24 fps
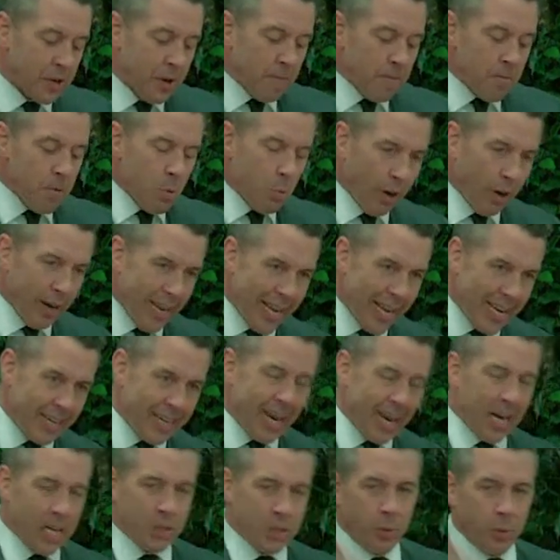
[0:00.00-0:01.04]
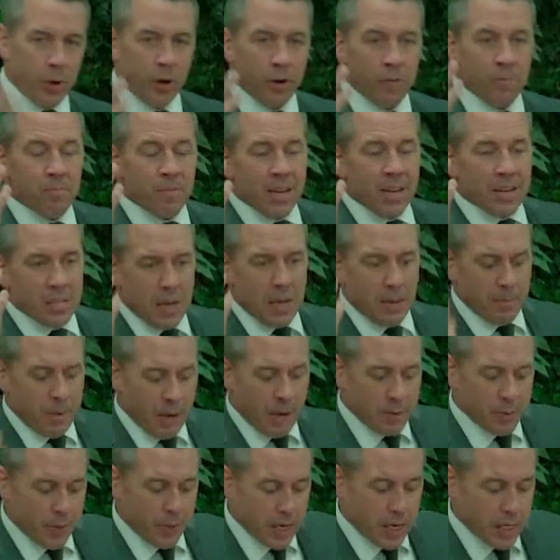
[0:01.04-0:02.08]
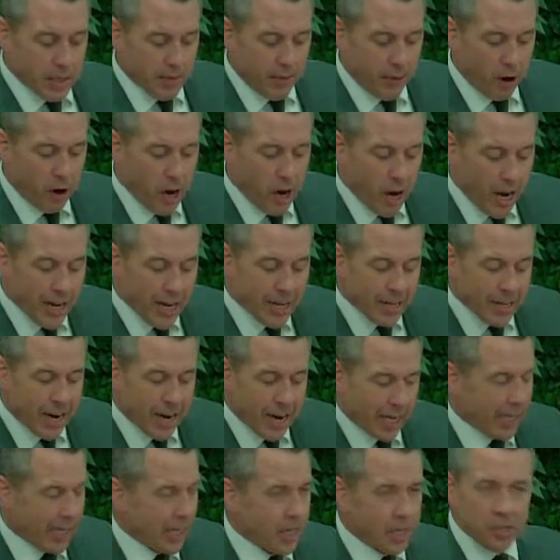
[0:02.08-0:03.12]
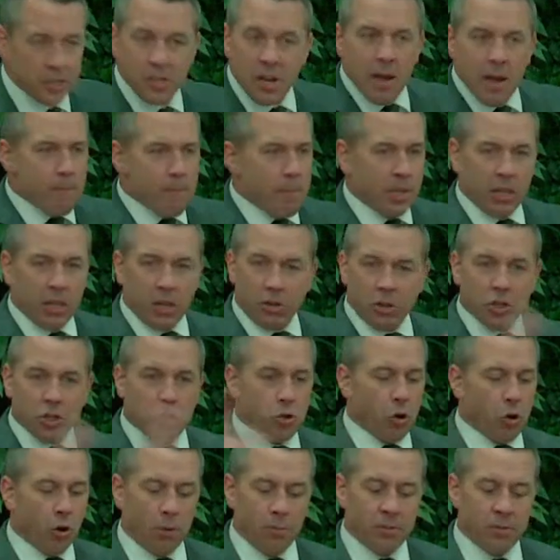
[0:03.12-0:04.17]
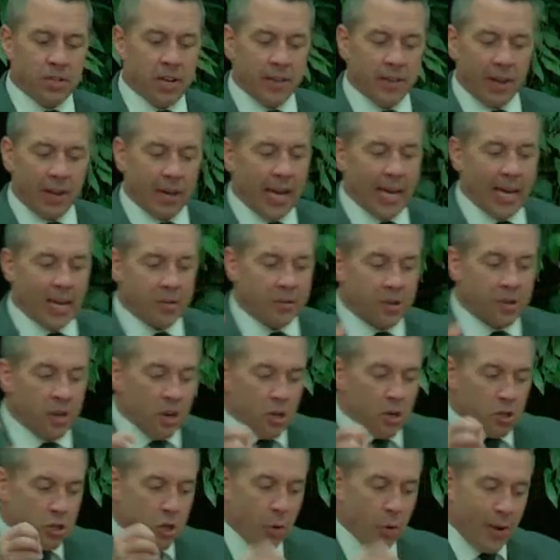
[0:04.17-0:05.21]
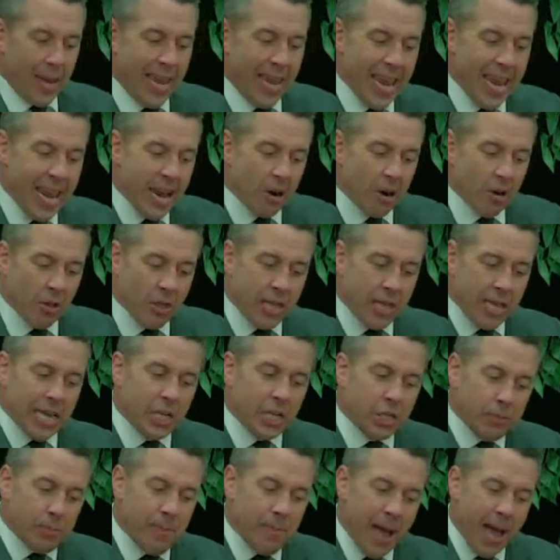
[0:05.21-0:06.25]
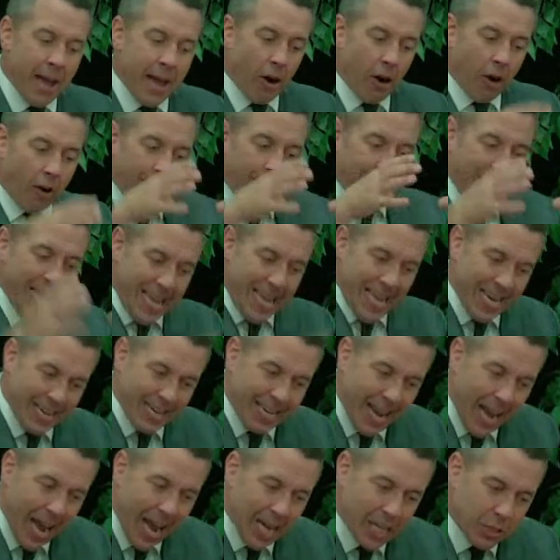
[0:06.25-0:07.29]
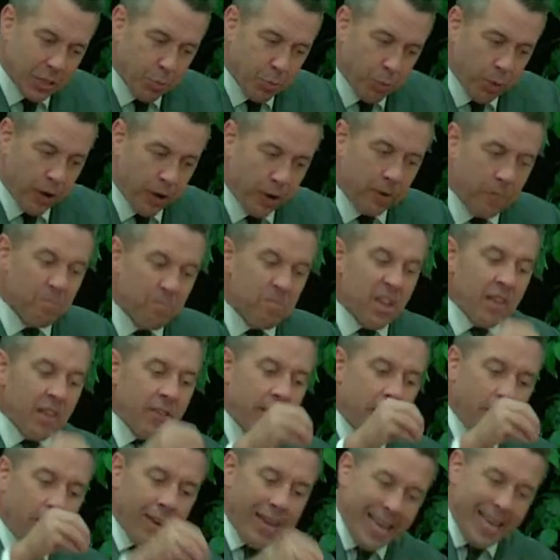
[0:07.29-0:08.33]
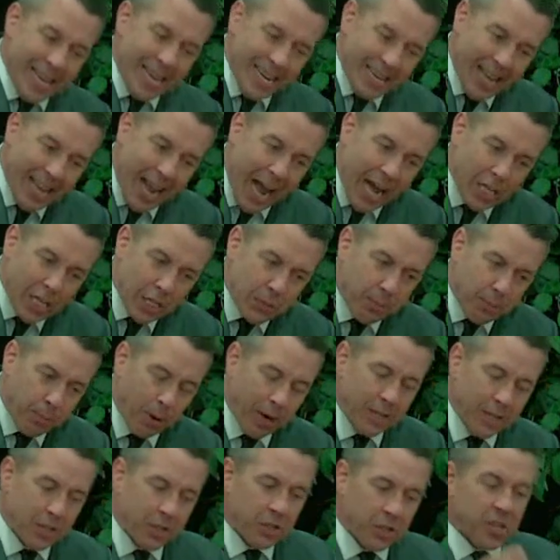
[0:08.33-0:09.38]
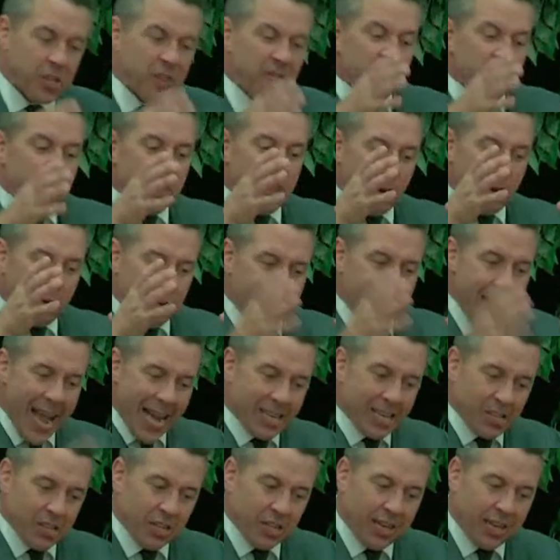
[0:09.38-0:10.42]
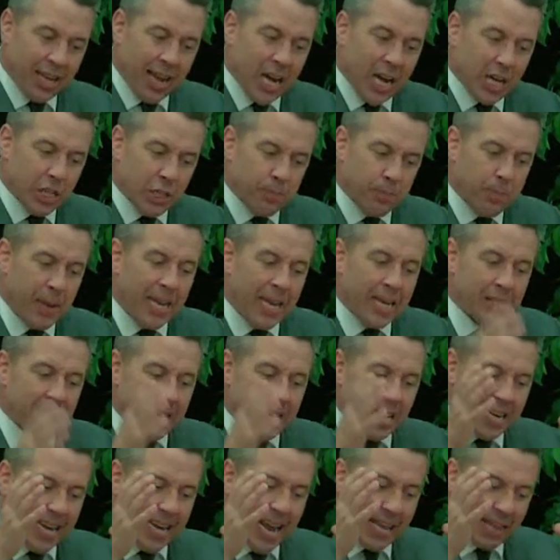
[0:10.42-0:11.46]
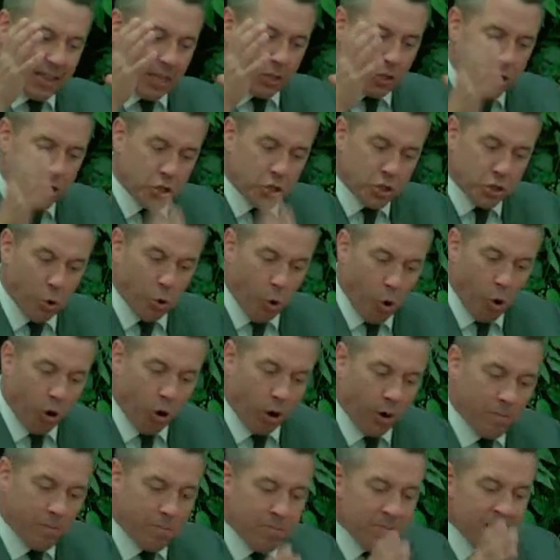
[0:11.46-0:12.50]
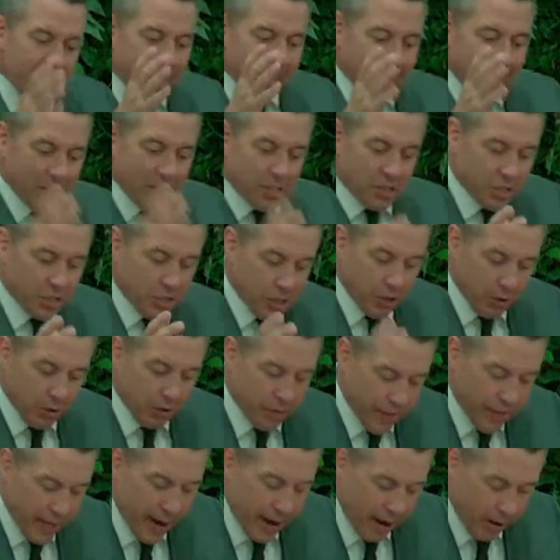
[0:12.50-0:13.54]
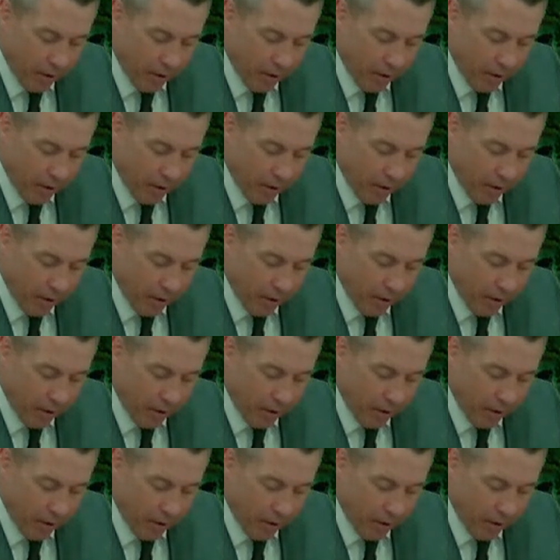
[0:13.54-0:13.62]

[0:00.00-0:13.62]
We're in God's will, sometimes because of our ungodliness, but they're storms nonetheless. So here, these men are in God's will, they're in God's presence, they're next to God's peace, and yet the storm is still there.